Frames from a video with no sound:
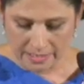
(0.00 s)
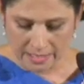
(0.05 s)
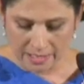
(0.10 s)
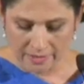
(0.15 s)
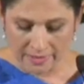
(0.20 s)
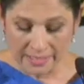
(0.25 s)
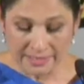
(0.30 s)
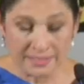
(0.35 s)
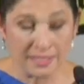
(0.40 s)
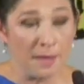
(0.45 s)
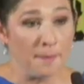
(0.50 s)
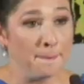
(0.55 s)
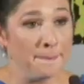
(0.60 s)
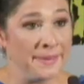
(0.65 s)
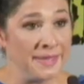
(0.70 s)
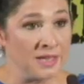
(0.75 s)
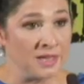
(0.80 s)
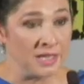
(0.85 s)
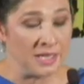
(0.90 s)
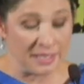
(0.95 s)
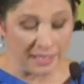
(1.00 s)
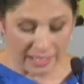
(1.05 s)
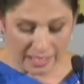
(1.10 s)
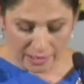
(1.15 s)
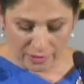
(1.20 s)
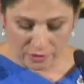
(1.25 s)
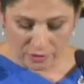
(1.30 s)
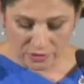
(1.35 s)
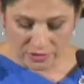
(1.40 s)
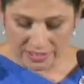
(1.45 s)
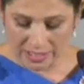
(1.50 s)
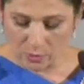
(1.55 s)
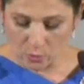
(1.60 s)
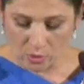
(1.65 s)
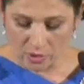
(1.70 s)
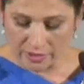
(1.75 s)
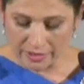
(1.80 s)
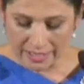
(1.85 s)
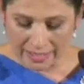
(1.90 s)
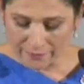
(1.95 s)
Now, that's a billion dollars that
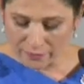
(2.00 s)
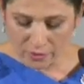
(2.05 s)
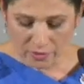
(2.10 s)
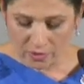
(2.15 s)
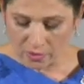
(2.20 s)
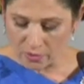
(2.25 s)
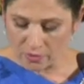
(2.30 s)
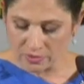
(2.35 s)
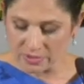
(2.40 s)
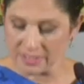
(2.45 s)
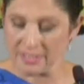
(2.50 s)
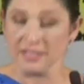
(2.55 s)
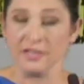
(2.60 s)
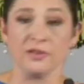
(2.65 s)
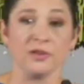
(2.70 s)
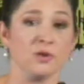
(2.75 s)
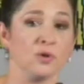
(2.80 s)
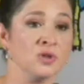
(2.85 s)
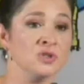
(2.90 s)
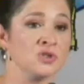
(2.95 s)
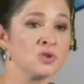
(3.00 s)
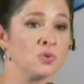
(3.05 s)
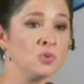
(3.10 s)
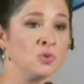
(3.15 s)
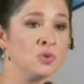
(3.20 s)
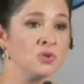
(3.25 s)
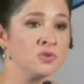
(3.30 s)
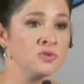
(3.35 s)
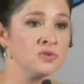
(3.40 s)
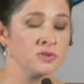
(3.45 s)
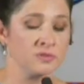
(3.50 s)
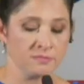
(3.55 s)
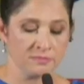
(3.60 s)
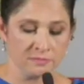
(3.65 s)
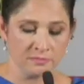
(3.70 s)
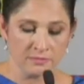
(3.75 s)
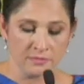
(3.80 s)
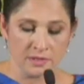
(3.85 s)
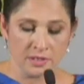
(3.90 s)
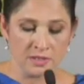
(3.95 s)
will never go to Illinois schools
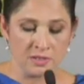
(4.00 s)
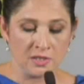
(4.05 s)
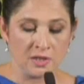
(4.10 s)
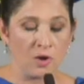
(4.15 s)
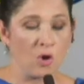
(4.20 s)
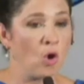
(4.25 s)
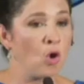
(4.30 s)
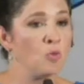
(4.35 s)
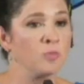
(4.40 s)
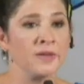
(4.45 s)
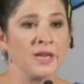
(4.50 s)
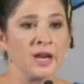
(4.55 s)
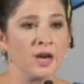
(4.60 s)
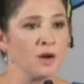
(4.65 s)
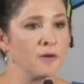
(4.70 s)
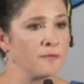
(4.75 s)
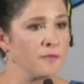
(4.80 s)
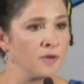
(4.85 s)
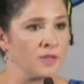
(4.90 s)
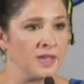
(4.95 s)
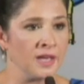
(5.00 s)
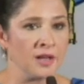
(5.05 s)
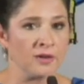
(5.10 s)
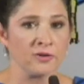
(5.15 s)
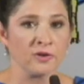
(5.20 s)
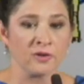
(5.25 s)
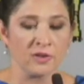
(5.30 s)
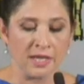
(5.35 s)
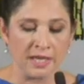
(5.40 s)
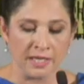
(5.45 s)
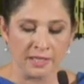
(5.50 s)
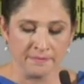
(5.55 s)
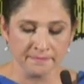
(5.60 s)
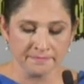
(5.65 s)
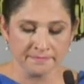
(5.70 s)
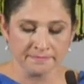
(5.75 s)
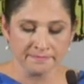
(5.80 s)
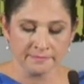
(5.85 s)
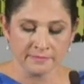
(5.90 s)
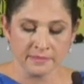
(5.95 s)
to home care for the elderly,
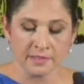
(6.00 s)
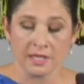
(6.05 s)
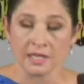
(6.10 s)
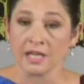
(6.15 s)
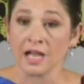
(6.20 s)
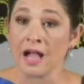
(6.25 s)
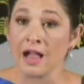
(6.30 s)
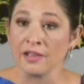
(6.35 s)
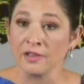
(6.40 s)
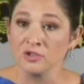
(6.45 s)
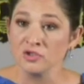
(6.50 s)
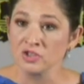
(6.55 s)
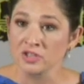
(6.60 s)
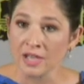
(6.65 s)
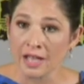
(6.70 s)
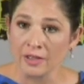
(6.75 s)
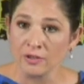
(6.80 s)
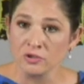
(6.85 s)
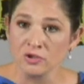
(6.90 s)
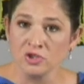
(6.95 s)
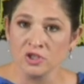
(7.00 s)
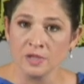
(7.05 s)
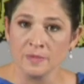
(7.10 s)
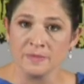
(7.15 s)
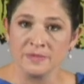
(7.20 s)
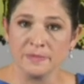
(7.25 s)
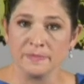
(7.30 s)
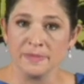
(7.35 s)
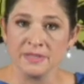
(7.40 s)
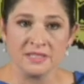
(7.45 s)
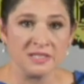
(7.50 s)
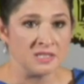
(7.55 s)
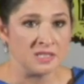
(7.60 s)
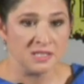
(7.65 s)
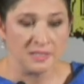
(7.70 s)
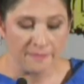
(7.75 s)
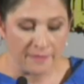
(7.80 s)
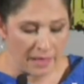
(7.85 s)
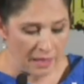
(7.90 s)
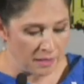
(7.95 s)
college scholarships, business
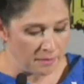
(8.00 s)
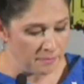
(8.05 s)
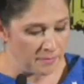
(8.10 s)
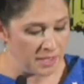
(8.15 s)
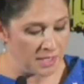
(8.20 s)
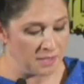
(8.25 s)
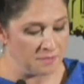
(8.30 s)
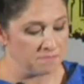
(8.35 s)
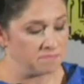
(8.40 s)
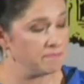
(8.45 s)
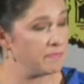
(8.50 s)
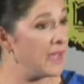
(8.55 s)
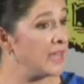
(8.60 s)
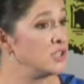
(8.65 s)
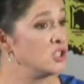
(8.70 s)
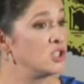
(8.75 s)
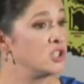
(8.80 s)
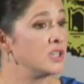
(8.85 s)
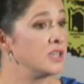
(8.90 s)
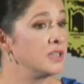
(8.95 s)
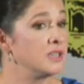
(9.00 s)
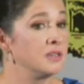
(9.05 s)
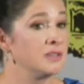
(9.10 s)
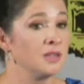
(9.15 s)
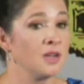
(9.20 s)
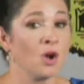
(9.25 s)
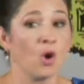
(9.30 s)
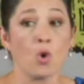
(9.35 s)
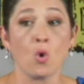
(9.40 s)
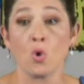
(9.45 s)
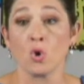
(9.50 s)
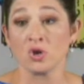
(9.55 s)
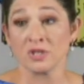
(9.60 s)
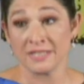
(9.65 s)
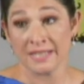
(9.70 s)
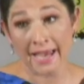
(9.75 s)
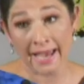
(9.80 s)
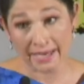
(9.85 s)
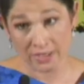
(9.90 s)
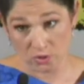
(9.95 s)
development, pension, or
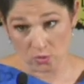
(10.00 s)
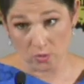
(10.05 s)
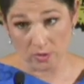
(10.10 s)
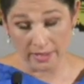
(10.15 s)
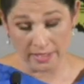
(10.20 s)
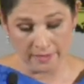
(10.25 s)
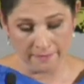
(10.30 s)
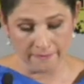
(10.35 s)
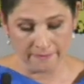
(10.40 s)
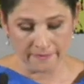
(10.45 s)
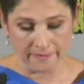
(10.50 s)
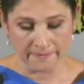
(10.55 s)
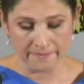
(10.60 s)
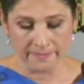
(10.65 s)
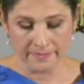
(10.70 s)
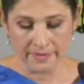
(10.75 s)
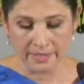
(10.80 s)
tax relief.